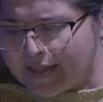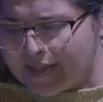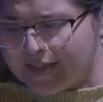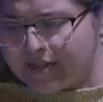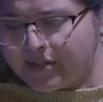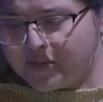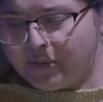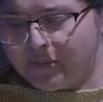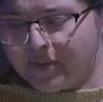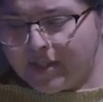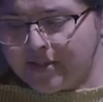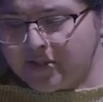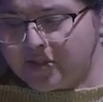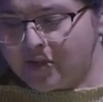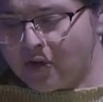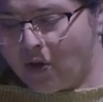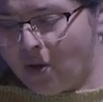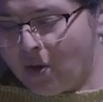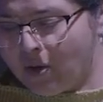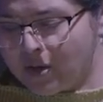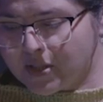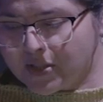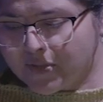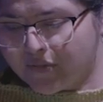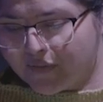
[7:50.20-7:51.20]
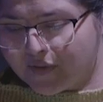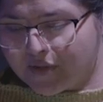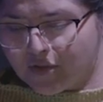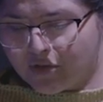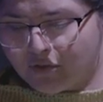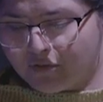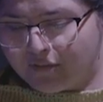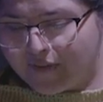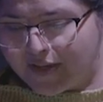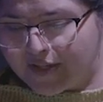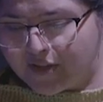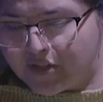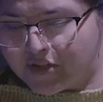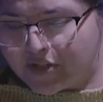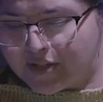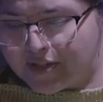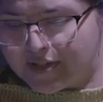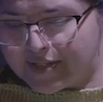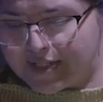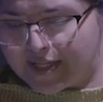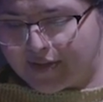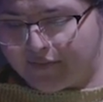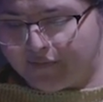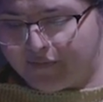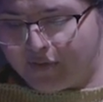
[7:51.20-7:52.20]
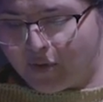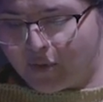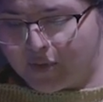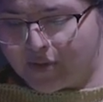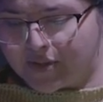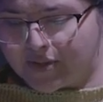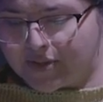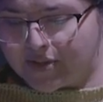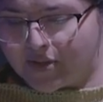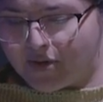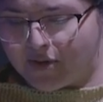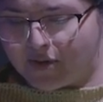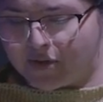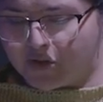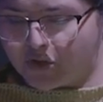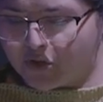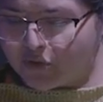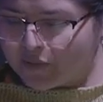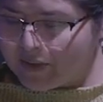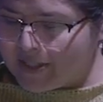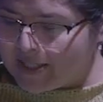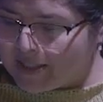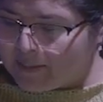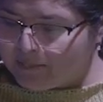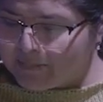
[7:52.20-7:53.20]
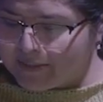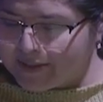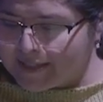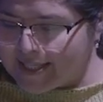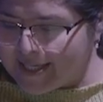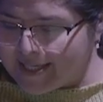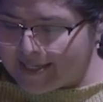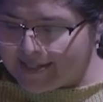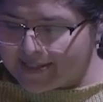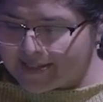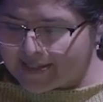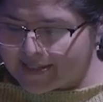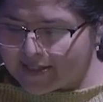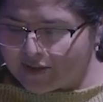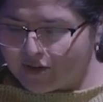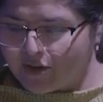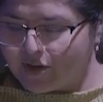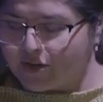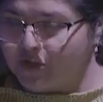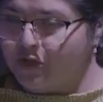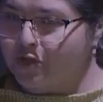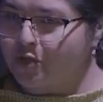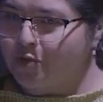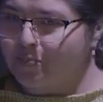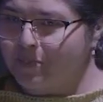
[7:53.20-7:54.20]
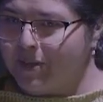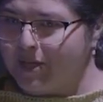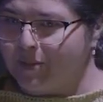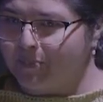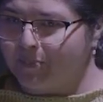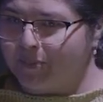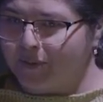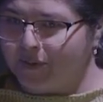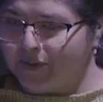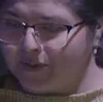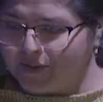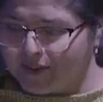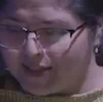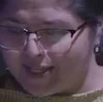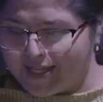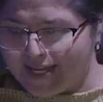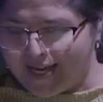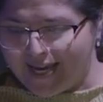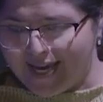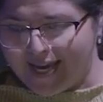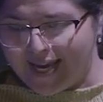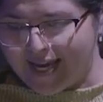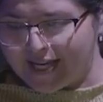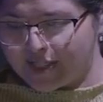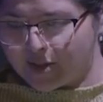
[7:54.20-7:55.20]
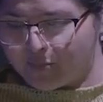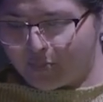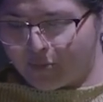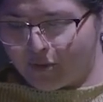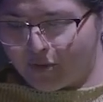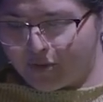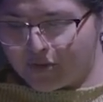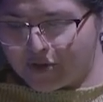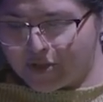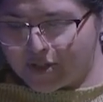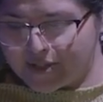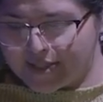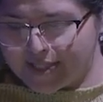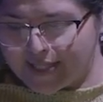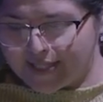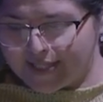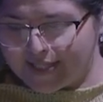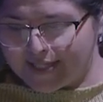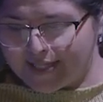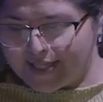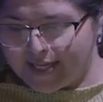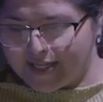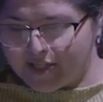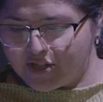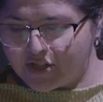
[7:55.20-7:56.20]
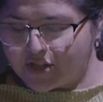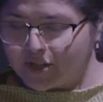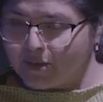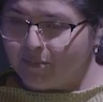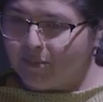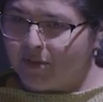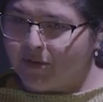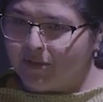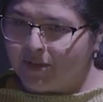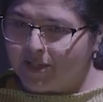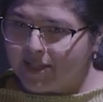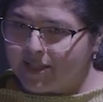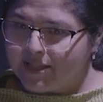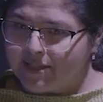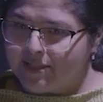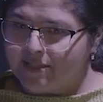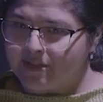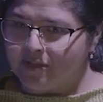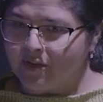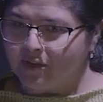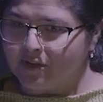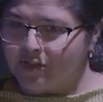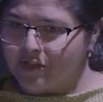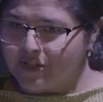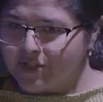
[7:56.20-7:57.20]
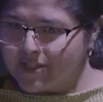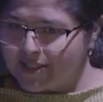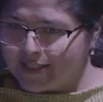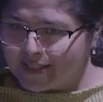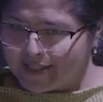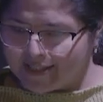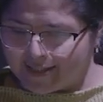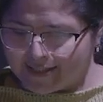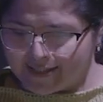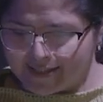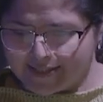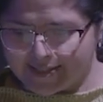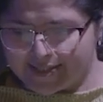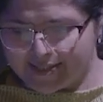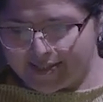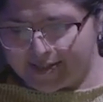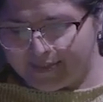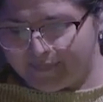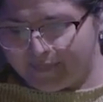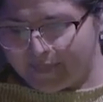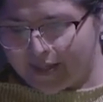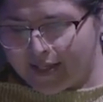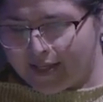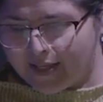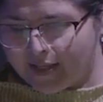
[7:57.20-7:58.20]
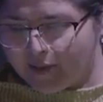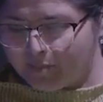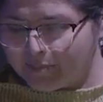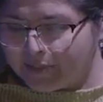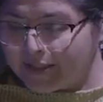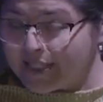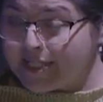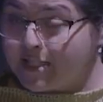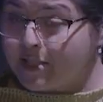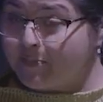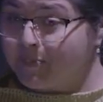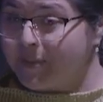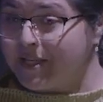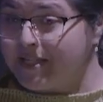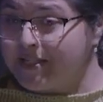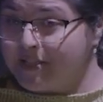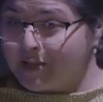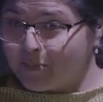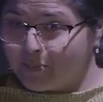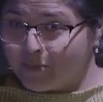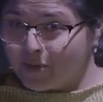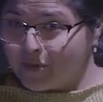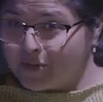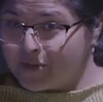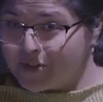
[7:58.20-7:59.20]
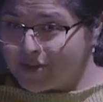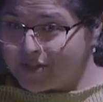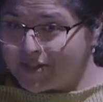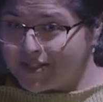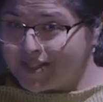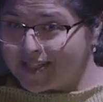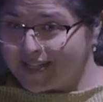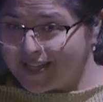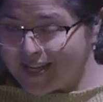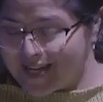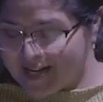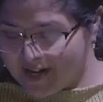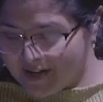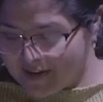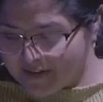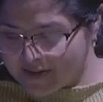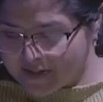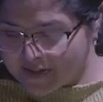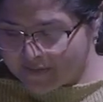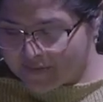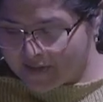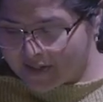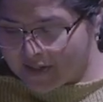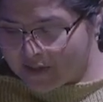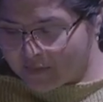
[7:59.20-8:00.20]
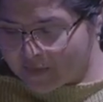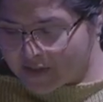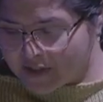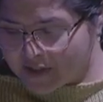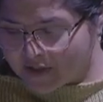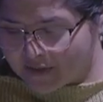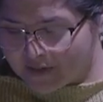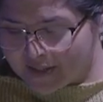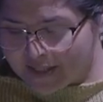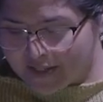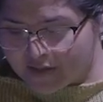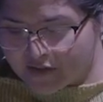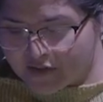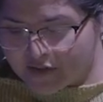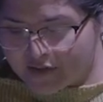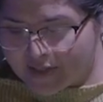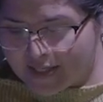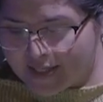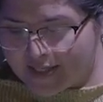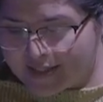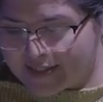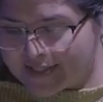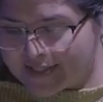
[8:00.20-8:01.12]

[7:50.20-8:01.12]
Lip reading: So this calls for interventions that focus on treating place and not just people, and approaches that engage communities, not just clinics. Place-based approaches to care, as Vicky was sharing yesterday,